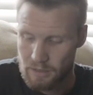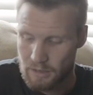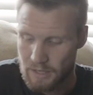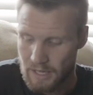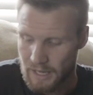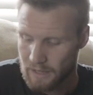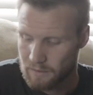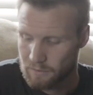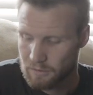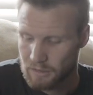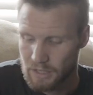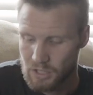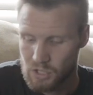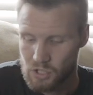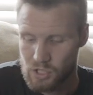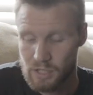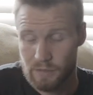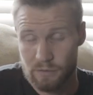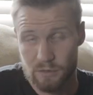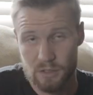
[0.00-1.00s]
You can't really
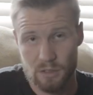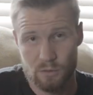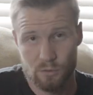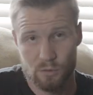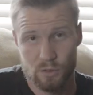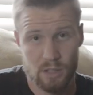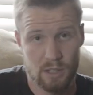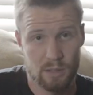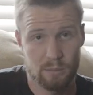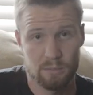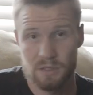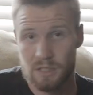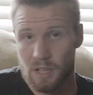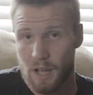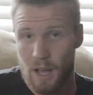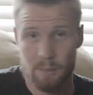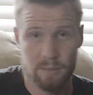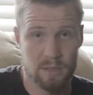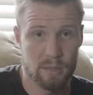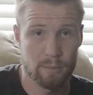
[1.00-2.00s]
shift it from
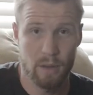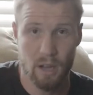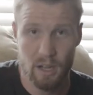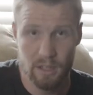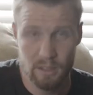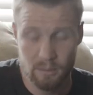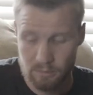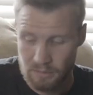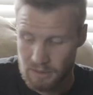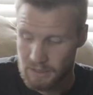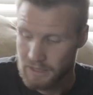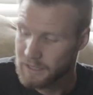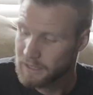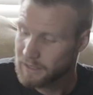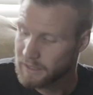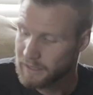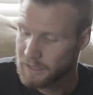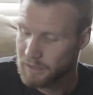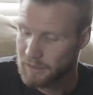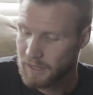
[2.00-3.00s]
top to bottom
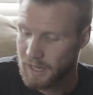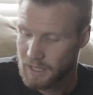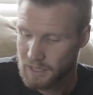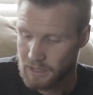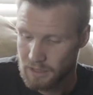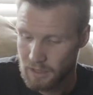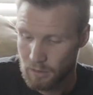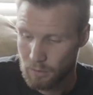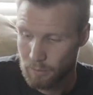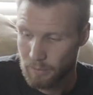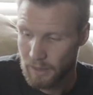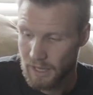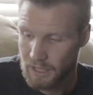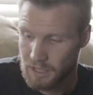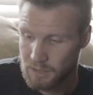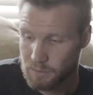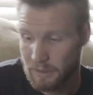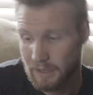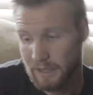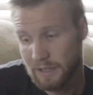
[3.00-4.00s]
like you can in other
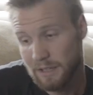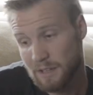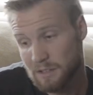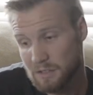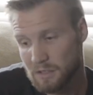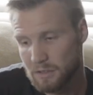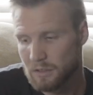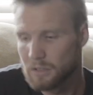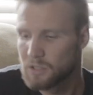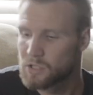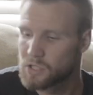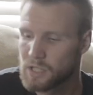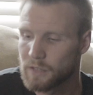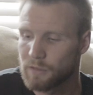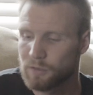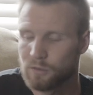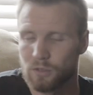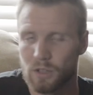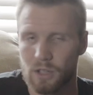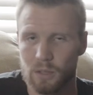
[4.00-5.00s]
bags, but I guess you could
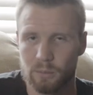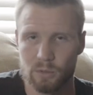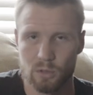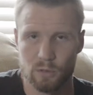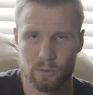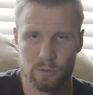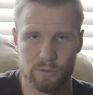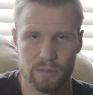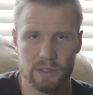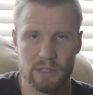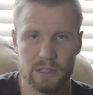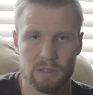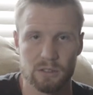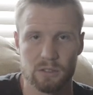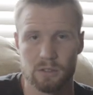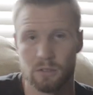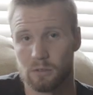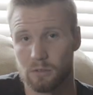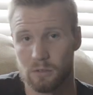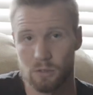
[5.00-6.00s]
shift from your feet
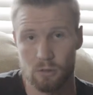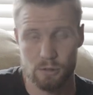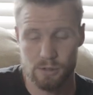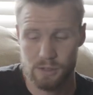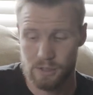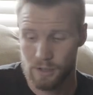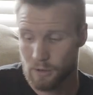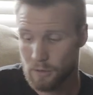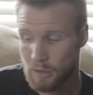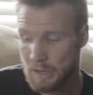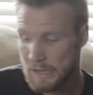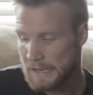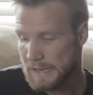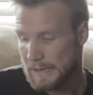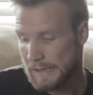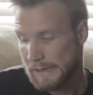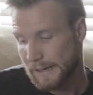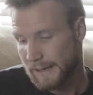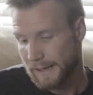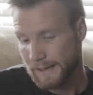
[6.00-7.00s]
to your torso.
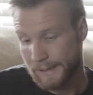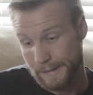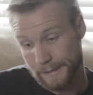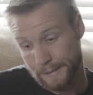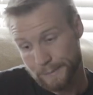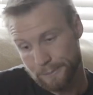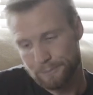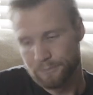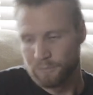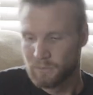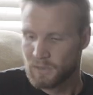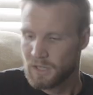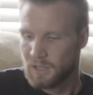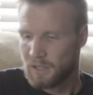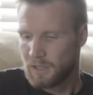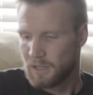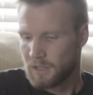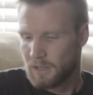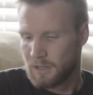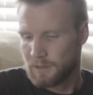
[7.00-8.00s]

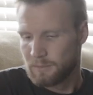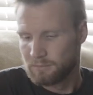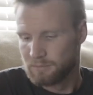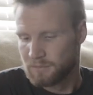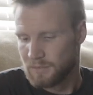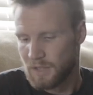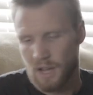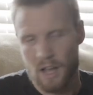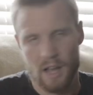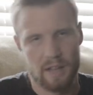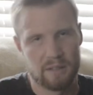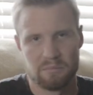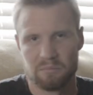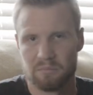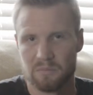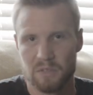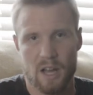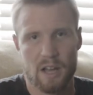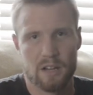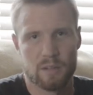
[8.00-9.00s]
Not
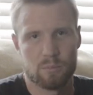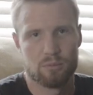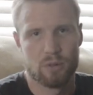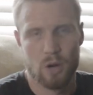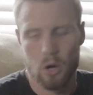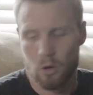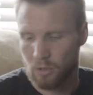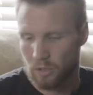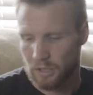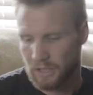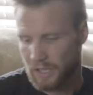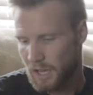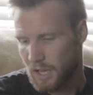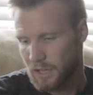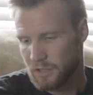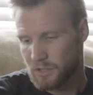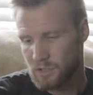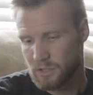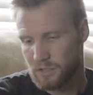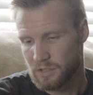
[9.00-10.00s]
a pro or
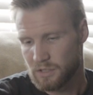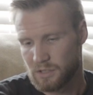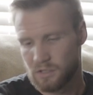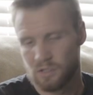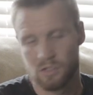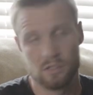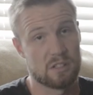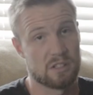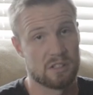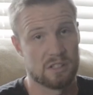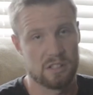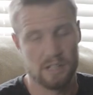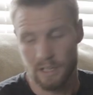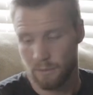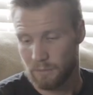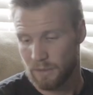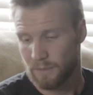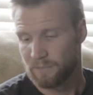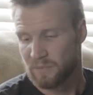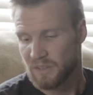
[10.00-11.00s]
con, just a
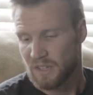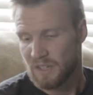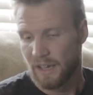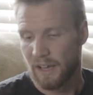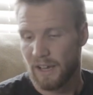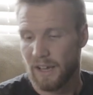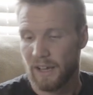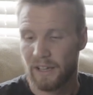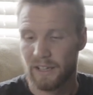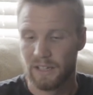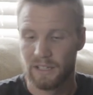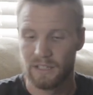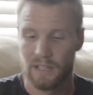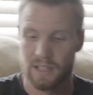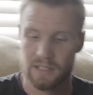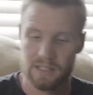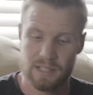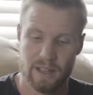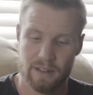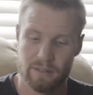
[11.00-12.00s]
statement. It
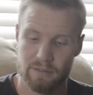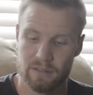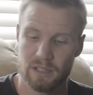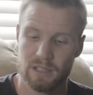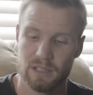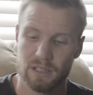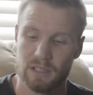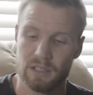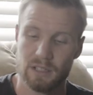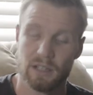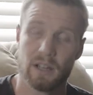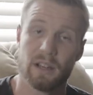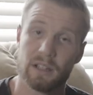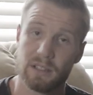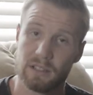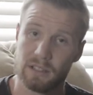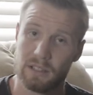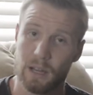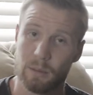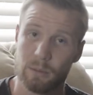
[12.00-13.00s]
does have the
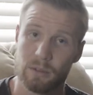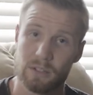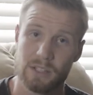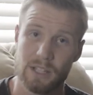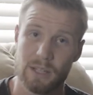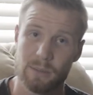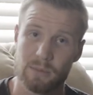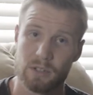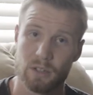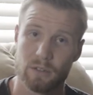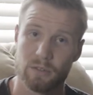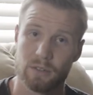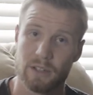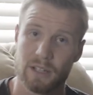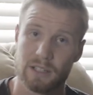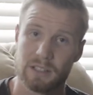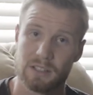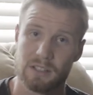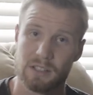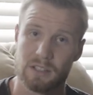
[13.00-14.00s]
double zip, so if you
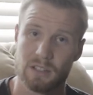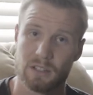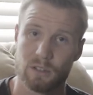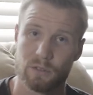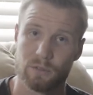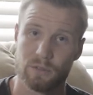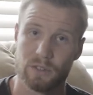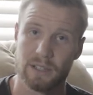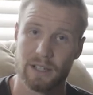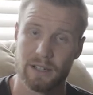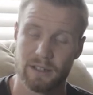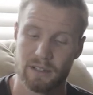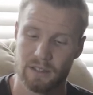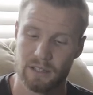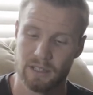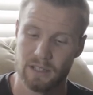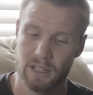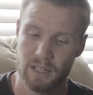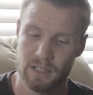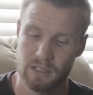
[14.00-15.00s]
like to stick your feet out at
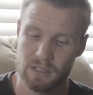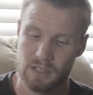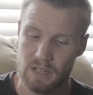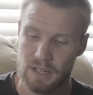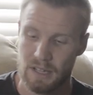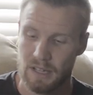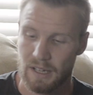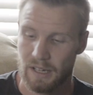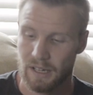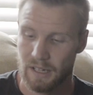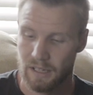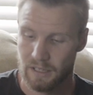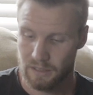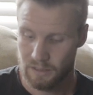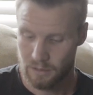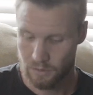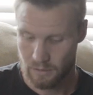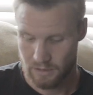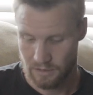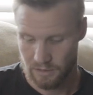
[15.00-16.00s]
the end,
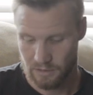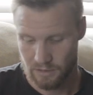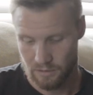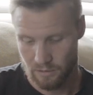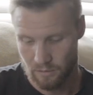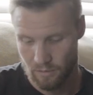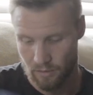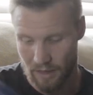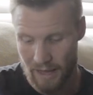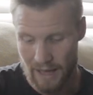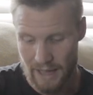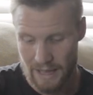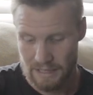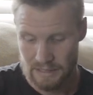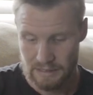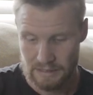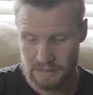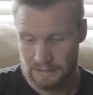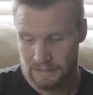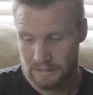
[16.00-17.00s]
you can do
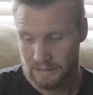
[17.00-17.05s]
that.